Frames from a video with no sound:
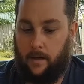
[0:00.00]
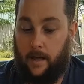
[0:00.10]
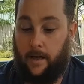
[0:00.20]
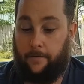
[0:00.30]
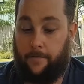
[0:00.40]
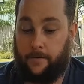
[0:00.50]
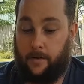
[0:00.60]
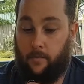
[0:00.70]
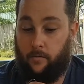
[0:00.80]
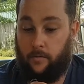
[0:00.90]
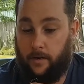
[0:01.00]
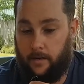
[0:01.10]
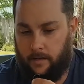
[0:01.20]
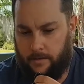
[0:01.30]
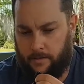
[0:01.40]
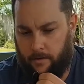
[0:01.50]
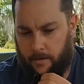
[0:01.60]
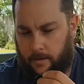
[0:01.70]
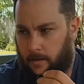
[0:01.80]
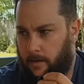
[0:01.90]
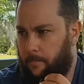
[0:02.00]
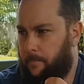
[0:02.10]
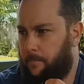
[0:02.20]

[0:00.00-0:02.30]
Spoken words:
That feels like a really sturdy clip.